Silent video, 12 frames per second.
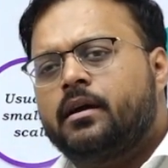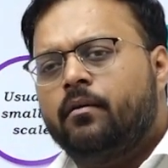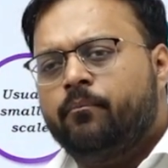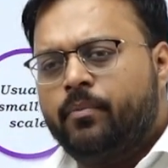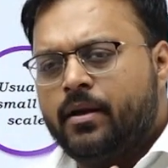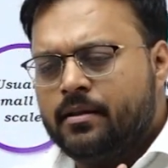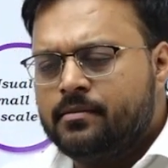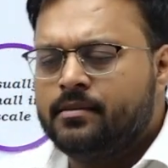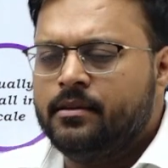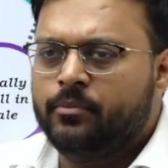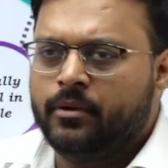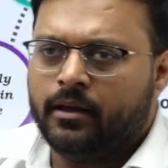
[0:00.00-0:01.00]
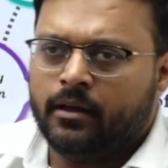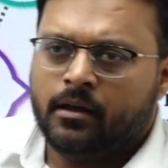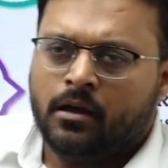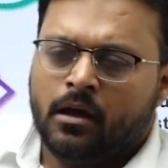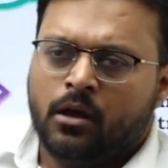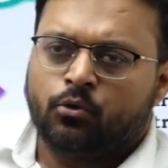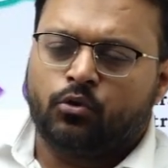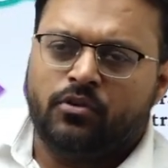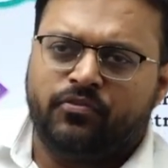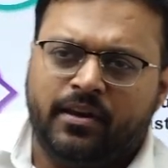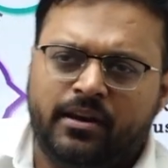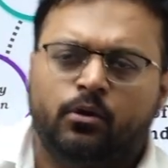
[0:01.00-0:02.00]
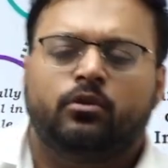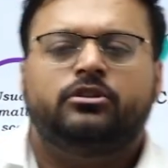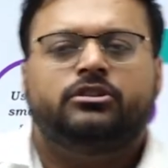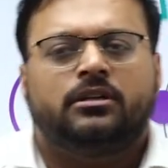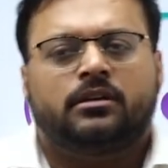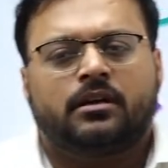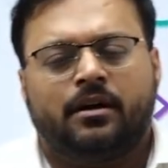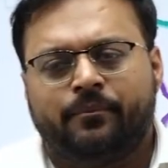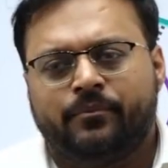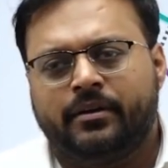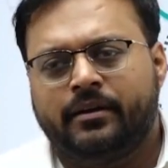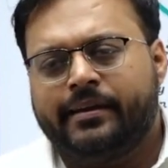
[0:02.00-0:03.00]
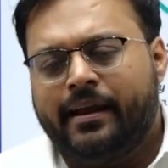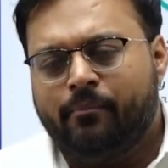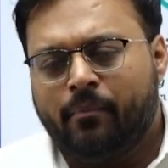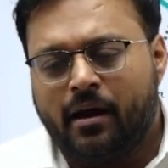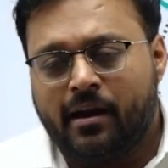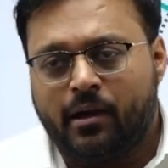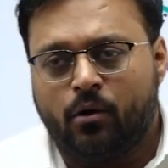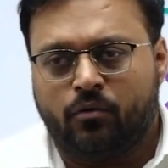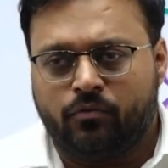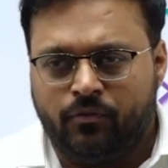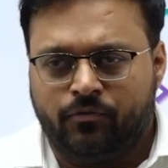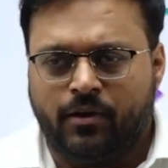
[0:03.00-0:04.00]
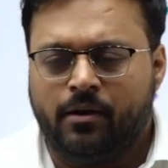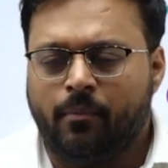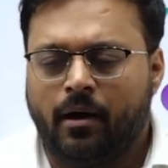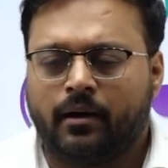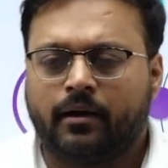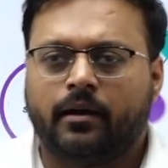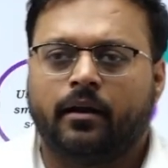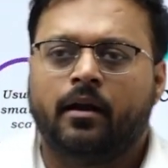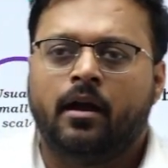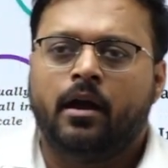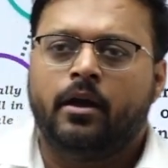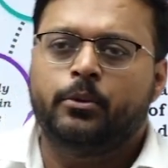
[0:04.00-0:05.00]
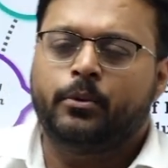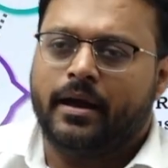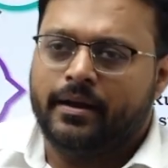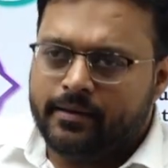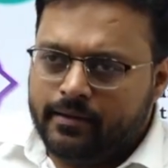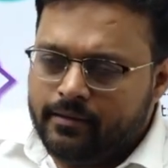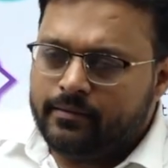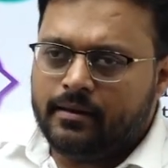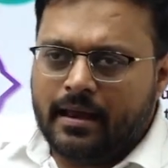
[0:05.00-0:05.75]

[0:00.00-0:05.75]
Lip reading: comprehensively. So if any question comes in 10 marker or 15 marker, you can easily